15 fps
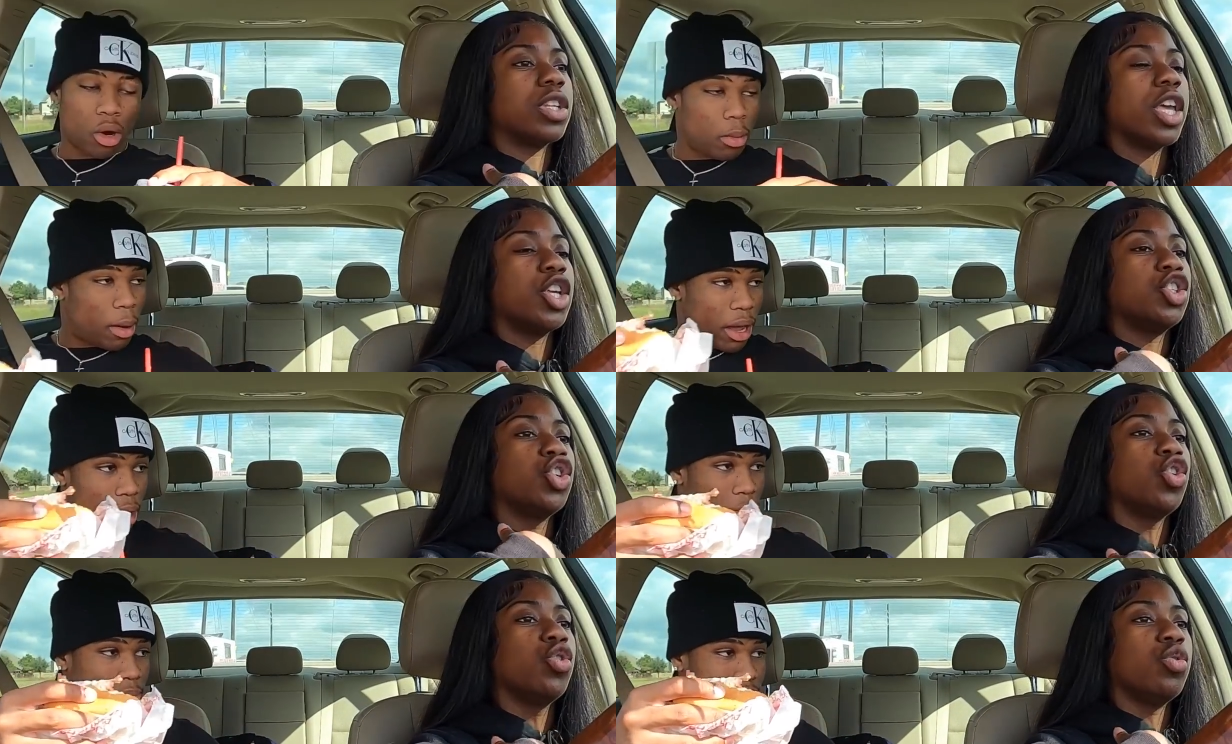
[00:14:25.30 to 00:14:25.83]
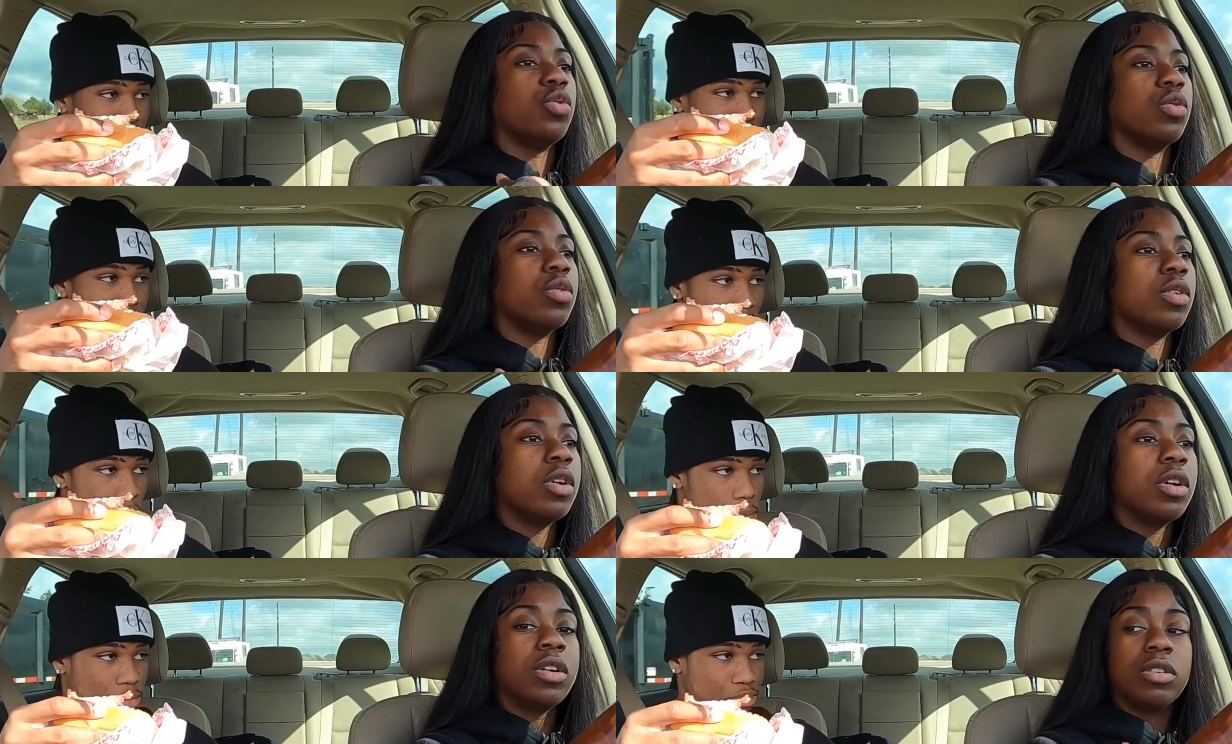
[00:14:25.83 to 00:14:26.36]
Speaker 1: Want it's you.
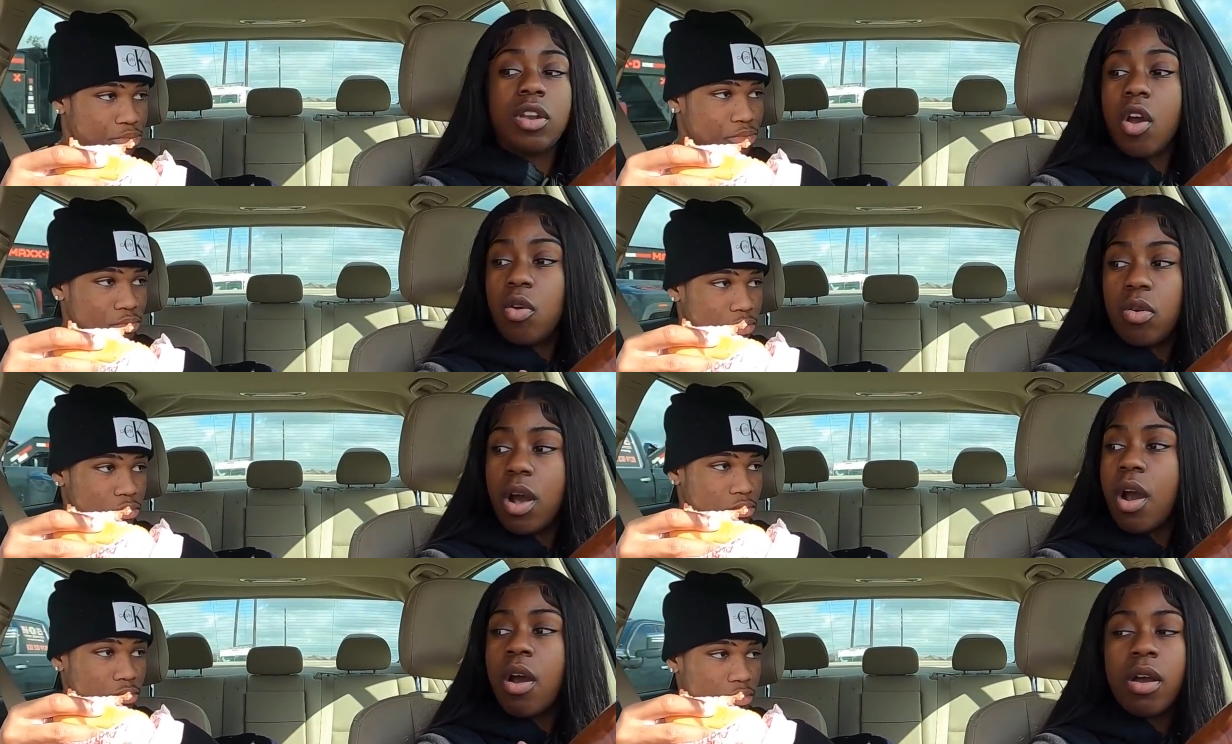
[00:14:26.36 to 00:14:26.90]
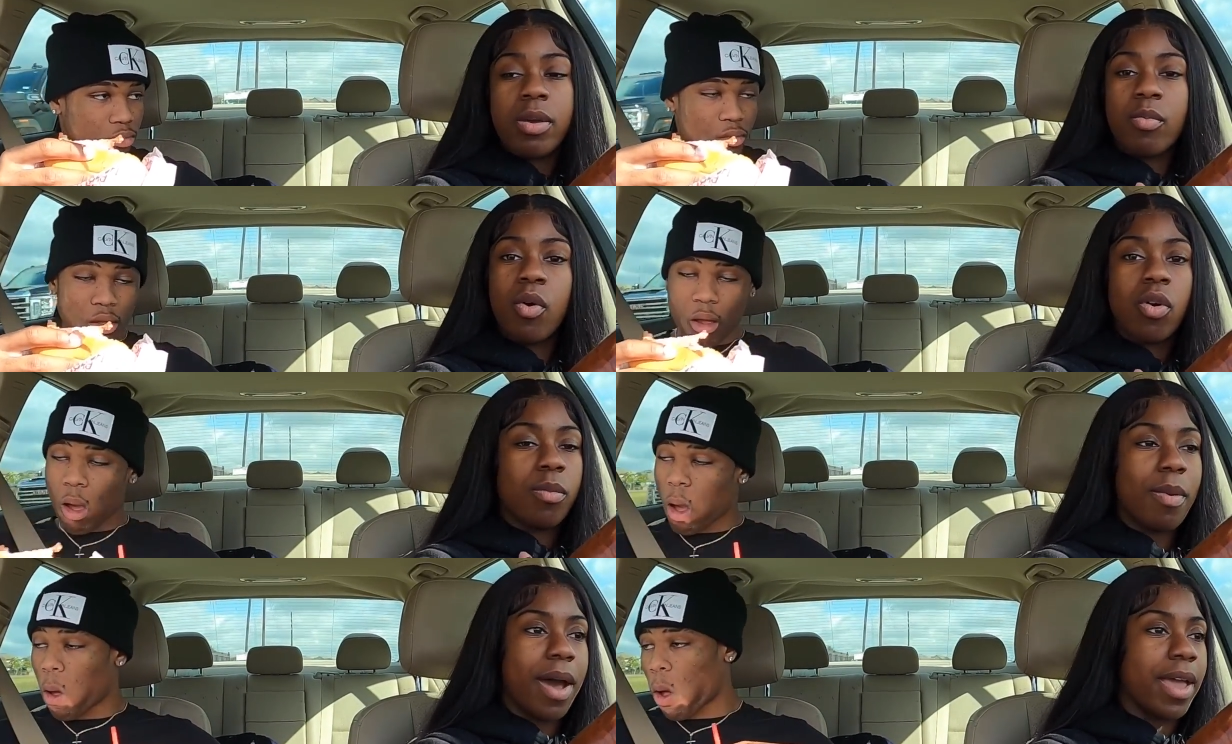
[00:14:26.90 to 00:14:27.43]
No, I don't
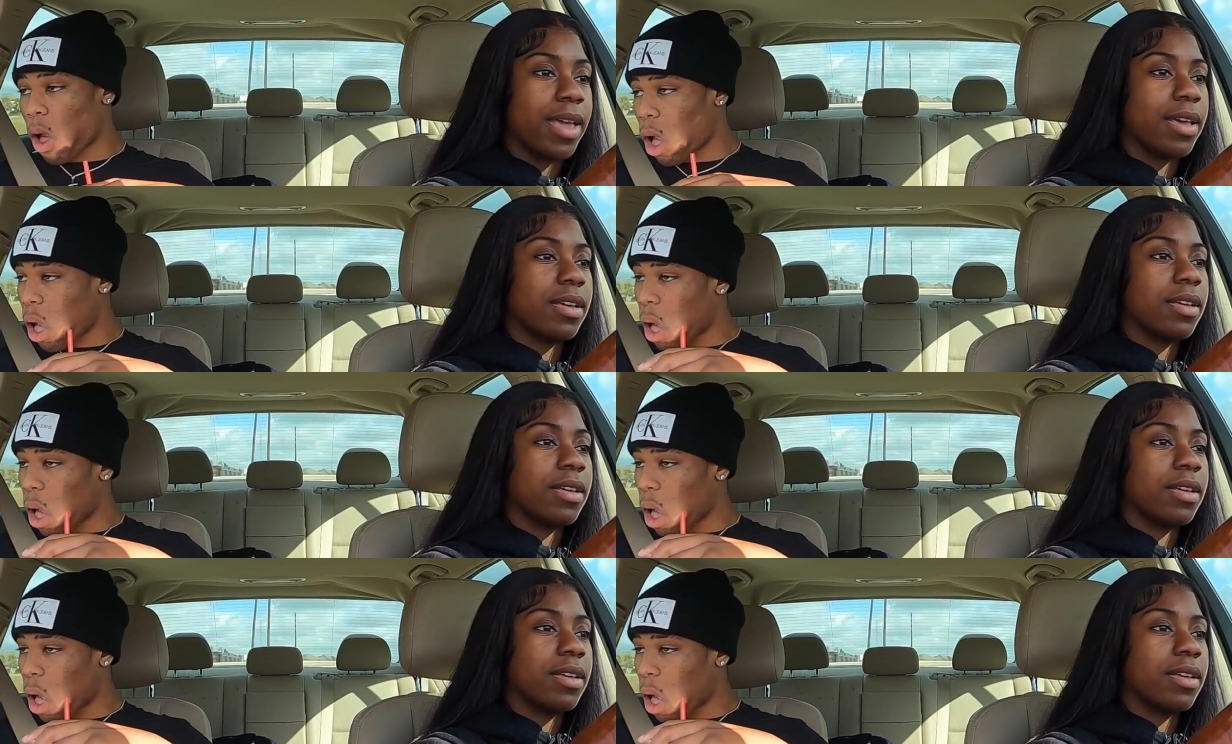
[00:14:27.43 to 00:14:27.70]
want to bite.